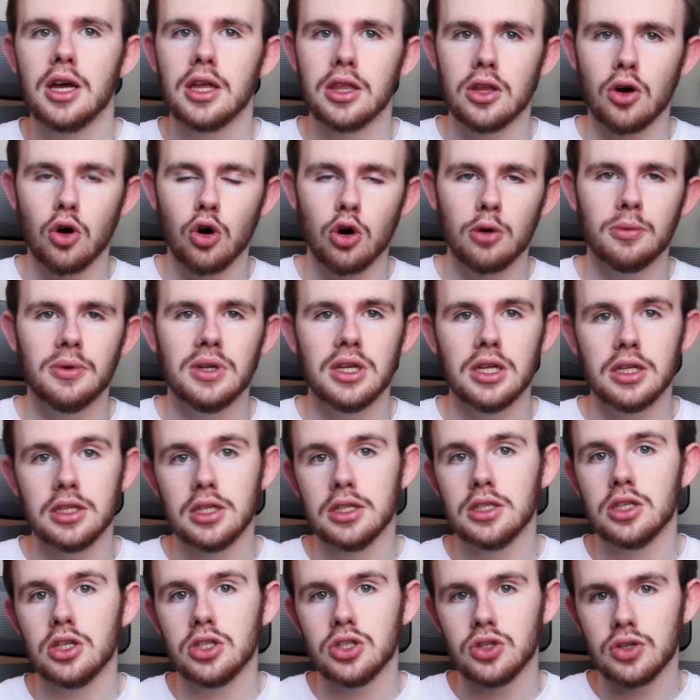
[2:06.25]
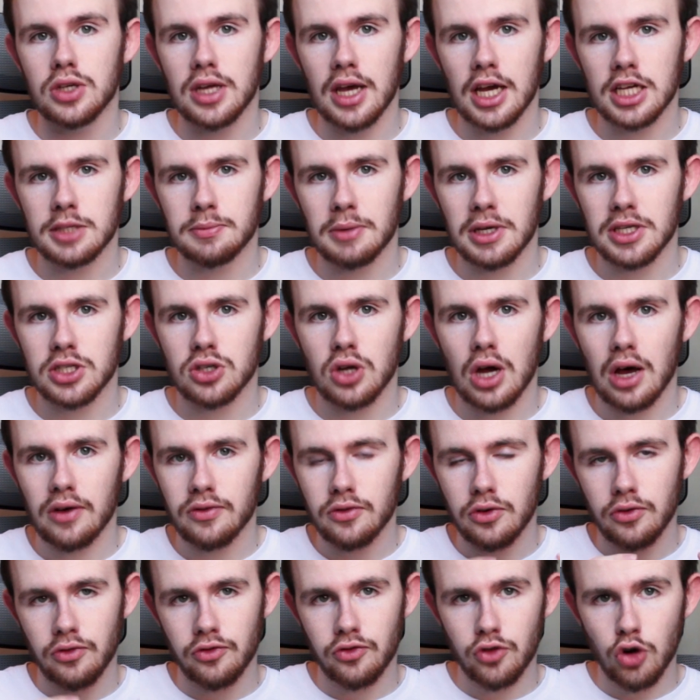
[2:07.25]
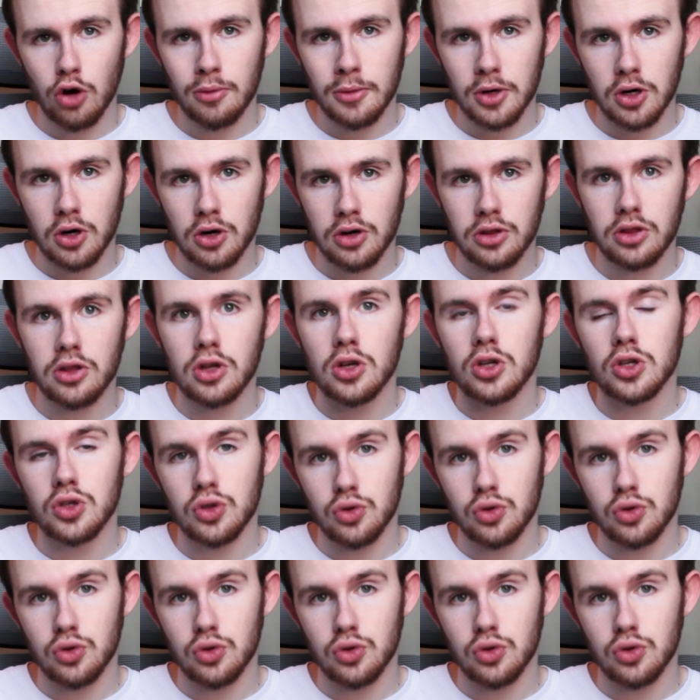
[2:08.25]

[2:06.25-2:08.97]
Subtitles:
the orbit needed to get a spacecraft from Earth